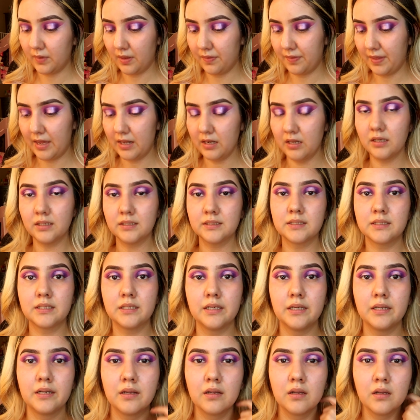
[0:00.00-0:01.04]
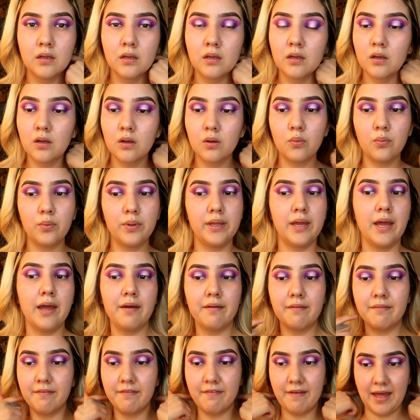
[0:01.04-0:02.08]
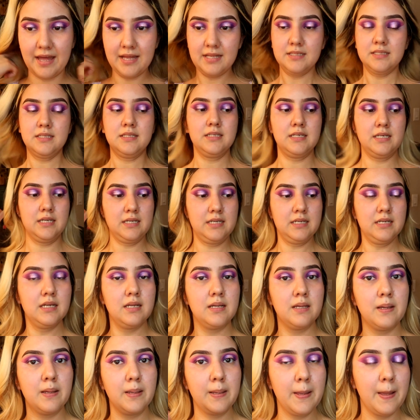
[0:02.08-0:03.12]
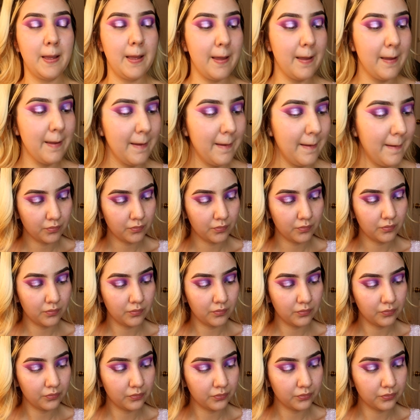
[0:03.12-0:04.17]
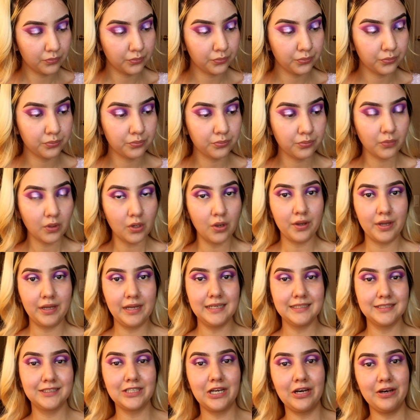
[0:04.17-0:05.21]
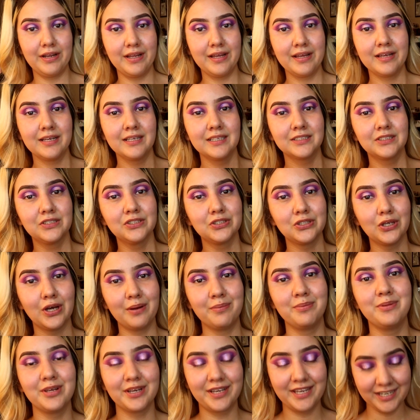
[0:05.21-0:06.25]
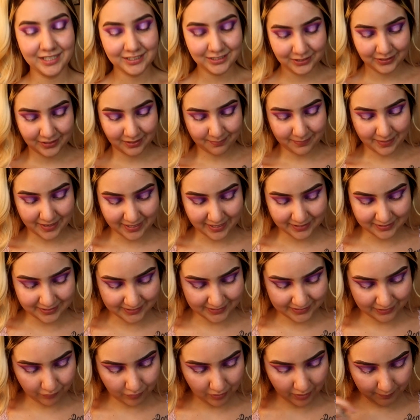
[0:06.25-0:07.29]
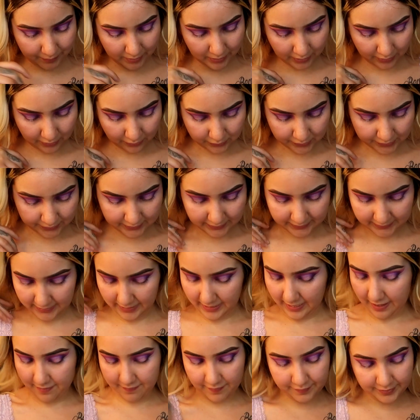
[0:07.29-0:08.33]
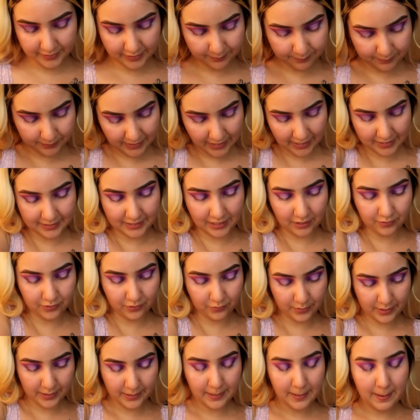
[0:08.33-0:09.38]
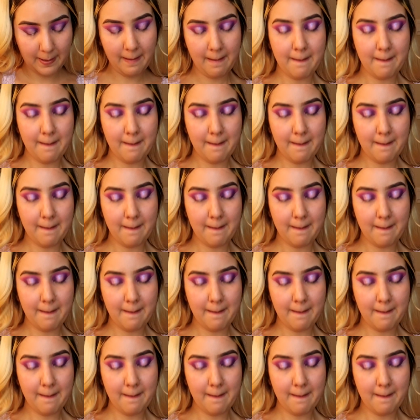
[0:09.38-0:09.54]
That looks good. We have that done. Okay guys, sorry. So I'm looking to the bag to see what I'm gonna use because I have everything planned down the way.